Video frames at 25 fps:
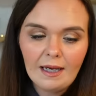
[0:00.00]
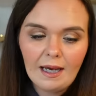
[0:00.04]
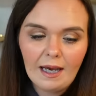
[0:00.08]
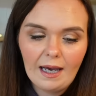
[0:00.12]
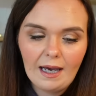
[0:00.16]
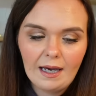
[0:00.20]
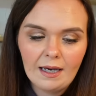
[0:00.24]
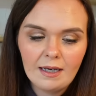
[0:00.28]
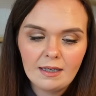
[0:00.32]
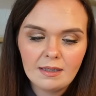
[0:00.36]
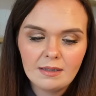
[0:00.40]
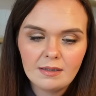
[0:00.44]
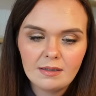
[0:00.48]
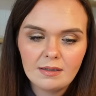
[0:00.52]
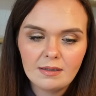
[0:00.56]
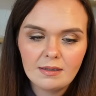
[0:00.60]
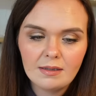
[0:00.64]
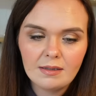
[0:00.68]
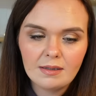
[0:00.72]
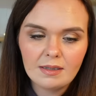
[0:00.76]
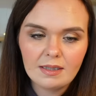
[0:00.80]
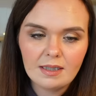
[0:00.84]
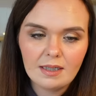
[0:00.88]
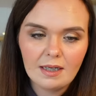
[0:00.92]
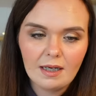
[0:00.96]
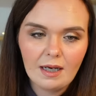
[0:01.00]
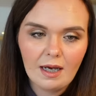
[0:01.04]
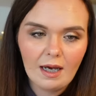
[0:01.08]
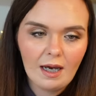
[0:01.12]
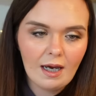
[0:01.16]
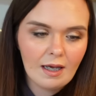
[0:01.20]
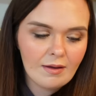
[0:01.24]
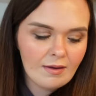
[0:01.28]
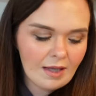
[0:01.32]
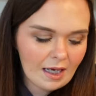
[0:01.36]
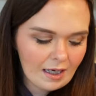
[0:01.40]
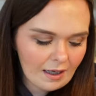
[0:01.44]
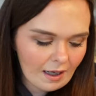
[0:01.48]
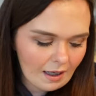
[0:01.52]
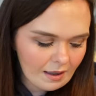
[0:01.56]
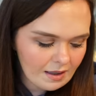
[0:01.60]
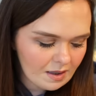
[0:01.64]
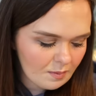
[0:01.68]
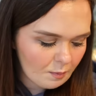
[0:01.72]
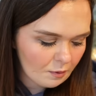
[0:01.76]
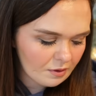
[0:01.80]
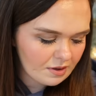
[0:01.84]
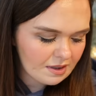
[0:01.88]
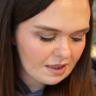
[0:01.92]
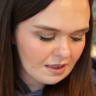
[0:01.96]
And then I
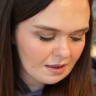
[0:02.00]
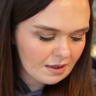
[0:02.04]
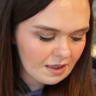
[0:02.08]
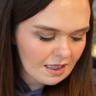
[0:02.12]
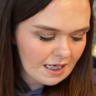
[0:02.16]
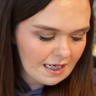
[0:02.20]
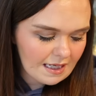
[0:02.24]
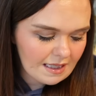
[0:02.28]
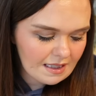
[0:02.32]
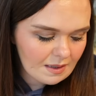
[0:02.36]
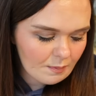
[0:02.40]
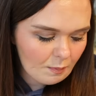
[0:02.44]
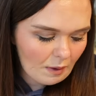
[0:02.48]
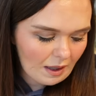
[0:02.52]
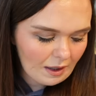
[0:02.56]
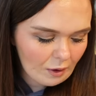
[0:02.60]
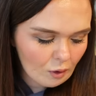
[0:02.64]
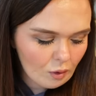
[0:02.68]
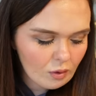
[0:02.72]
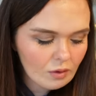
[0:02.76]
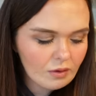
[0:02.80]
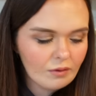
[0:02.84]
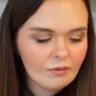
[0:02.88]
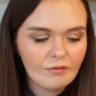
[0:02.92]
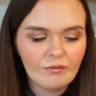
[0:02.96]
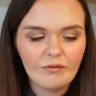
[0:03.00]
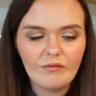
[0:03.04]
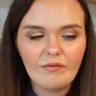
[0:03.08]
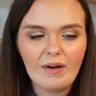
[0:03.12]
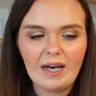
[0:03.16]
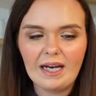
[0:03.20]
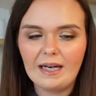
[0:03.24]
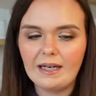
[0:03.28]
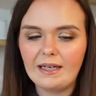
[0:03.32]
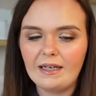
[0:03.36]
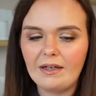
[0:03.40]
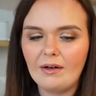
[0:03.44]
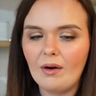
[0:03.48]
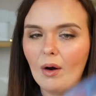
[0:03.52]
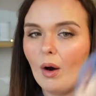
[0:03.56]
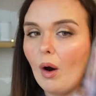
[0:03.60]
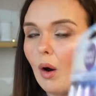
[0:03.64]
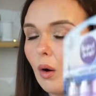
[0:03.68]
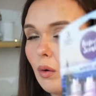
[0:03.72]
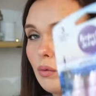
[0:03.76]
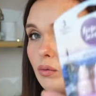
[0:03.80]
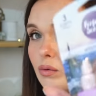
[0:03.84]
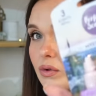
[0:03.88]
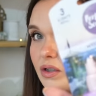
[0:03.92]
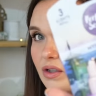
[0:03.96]
spotted this, but I couldn't find a
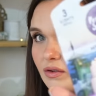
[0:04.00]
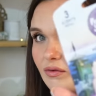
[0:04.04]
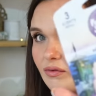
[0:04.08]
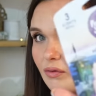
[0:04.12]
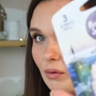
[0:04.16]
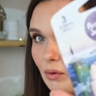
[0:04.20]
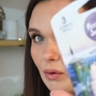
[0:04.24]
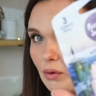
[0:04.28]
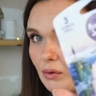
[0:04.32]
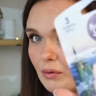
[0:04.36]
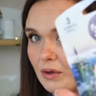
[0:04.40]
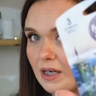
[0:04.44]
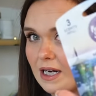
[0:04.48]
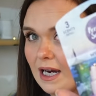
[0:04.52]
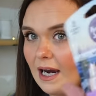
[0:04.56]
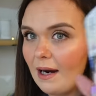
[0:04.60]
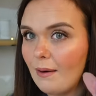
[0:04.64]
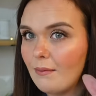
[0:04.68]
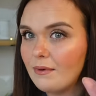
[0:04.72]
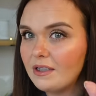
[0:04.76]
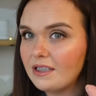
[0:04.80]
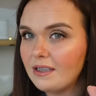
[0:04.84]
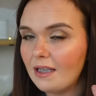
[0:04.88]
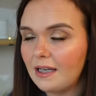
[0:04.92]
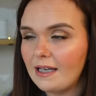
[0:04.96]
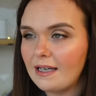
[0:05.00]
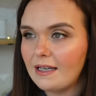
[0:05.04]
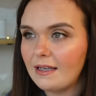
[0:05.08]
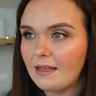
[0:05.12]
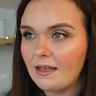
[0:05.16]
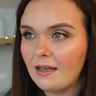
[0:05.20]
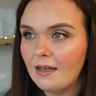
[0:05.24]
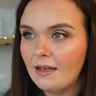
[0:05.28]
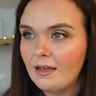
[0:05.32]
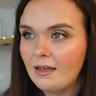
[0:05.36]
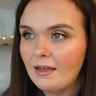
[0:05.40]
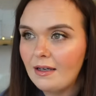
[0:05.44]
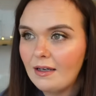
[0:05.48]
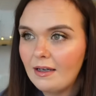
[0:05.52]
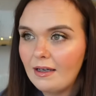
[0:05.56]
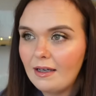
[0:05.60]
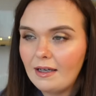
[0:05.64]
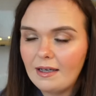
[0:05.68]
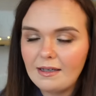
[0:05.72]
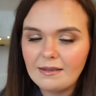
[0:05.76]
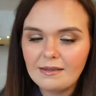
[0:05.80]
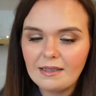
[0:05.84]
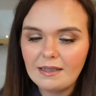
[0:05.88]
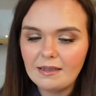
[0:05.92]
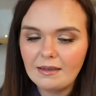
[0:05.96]
holder for it. I was like,
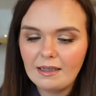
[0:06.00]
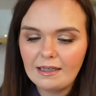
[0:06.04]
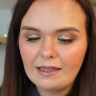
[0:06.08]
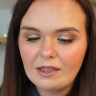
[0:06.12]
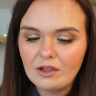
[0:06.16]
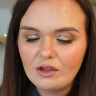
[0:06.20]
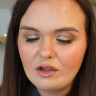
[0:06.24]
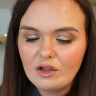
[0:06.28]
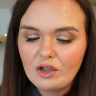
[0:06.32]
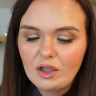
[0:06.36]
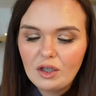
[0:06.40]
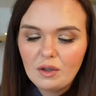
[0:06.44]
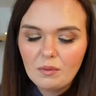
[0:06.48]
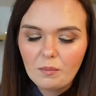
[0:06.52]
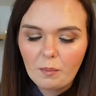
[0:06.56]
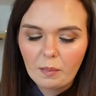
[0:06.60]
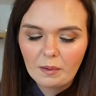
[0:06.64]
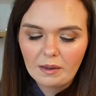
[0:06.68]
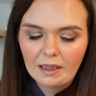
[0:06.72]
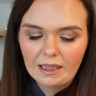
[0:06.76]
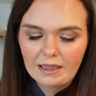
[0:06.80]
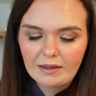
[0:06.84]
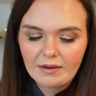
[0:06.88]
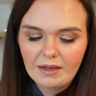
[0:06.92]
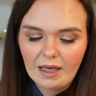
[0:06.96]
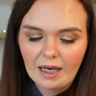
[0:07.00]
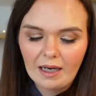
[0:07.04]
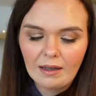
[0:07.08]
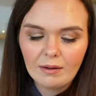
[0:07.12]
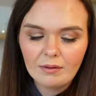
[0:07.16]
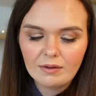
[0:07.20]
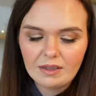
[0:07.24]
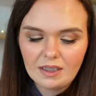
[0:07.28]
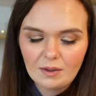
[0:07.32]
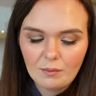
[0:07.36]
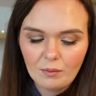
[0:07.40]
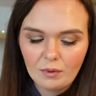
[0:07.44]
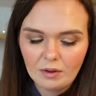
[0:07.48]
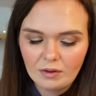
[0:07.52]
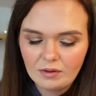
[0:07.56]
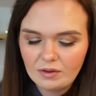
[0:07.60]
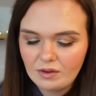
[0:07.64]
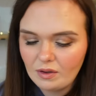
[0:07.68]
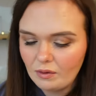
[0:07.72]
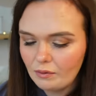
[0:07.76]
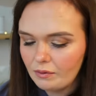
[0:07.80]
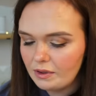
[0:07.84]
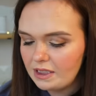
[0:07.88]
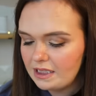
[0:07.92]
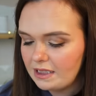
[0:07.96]
is it like a Jeep, like the Audi
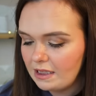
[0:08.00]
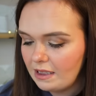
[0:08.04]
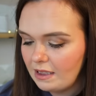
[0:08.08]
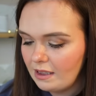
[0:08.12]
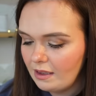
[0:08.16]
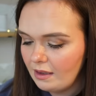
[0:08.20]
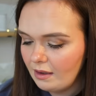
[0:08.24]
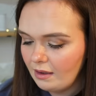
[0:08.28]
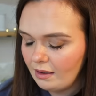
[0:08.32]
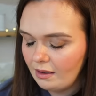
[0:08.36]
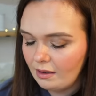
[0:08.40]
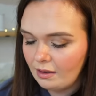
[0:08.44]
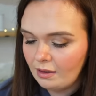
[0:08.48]
ones, or is it